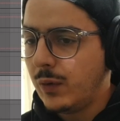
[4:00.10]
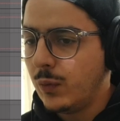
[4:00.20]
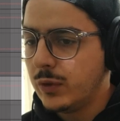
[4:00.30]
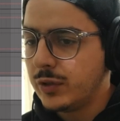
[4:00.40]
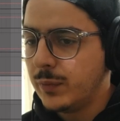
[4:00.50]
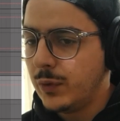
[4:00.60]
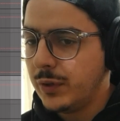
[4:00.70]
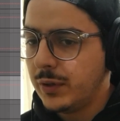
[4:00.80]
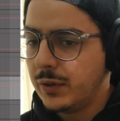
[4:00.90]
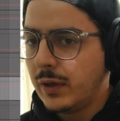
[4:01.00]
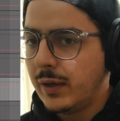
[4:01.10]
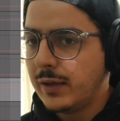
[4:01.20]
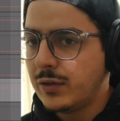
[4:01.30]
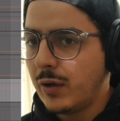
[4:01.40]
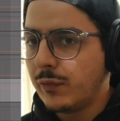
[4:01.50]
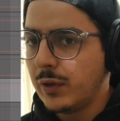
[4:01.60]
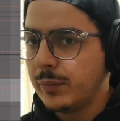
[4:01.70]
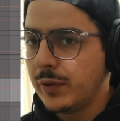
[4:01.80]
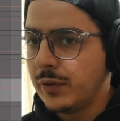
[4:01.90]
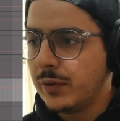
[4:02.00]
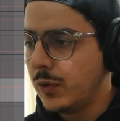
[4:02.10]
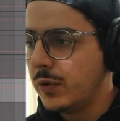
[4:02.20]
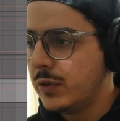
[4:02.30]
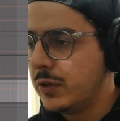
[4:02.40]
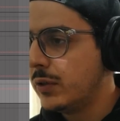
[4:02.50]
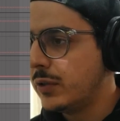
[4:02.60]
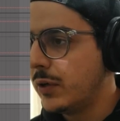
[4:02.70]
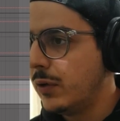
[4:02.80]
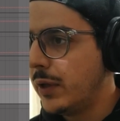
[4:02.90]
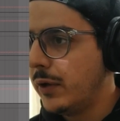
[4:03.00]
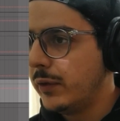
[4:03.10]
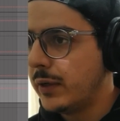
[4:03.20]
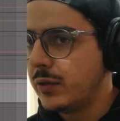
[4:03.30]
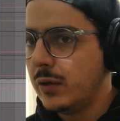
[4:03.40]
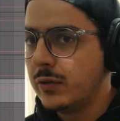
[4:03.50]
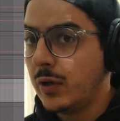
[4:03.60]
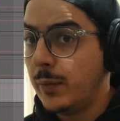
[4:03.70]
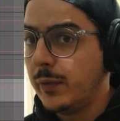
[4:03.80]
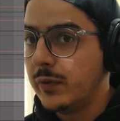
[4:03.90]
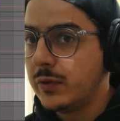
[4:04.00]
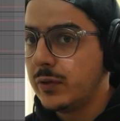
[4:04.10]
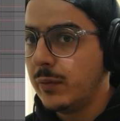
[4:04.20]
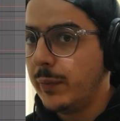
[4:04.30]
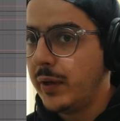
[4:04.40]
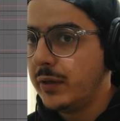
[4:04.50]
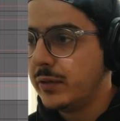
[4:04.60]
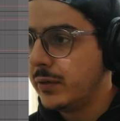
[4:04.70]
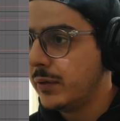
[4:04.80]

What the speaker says: out once more and I soft clipped it. So this is a subtle layer that's on top of the sub bass.